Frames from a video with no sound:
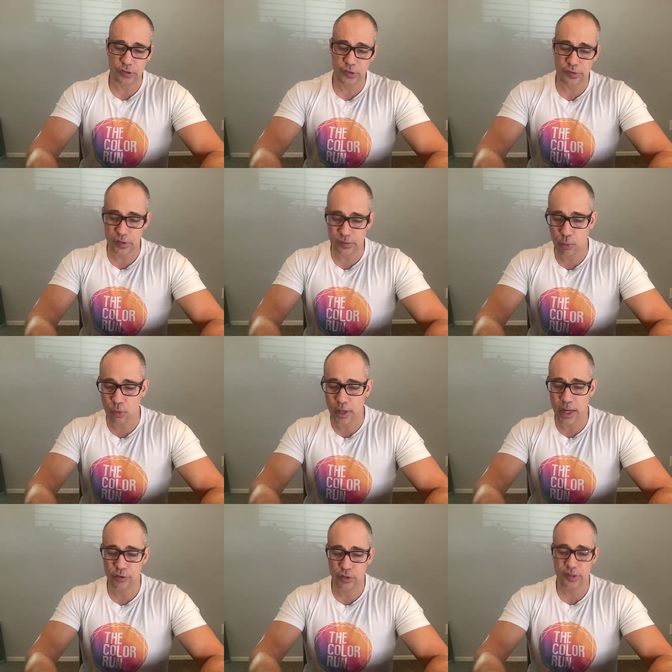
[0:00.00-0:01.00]
as
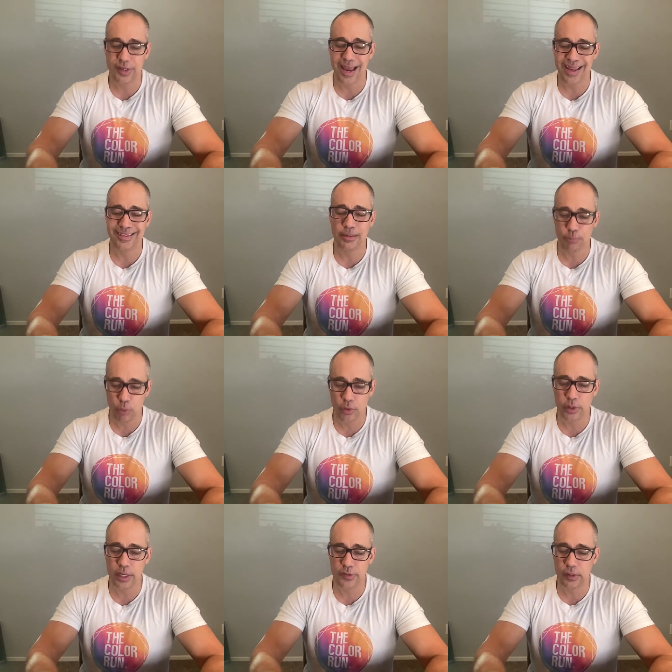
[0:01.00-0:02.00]
important as a
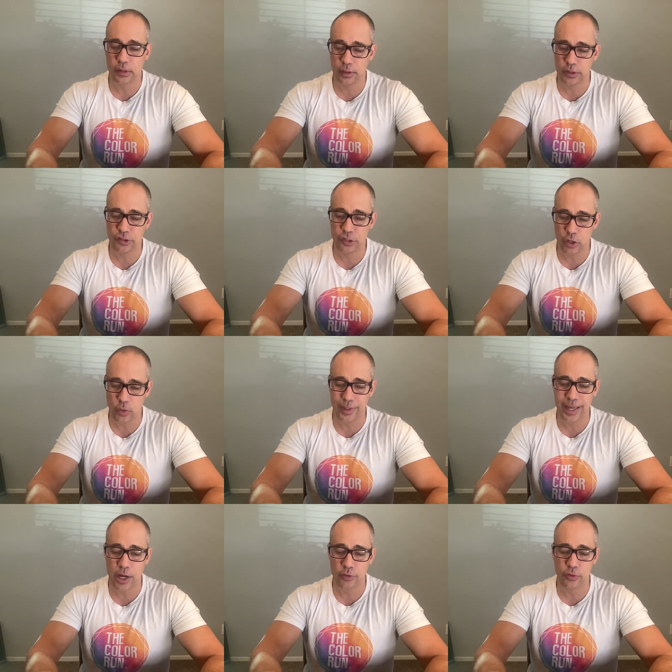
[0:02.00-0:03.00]
clinician knowing
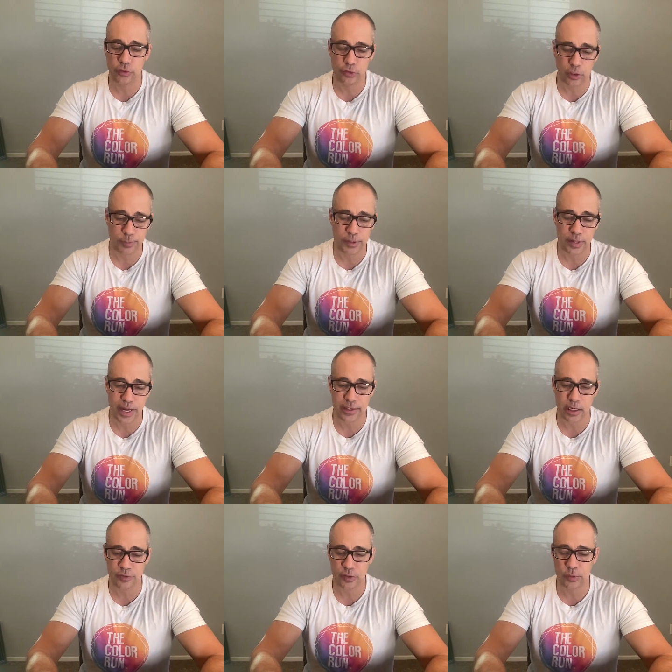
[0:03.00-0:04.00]
how to interpret
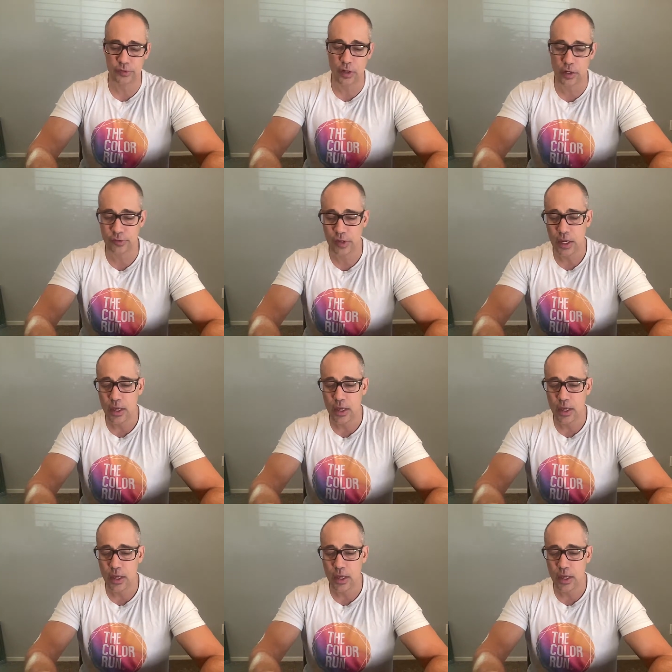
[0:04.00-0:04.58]
diagnostic results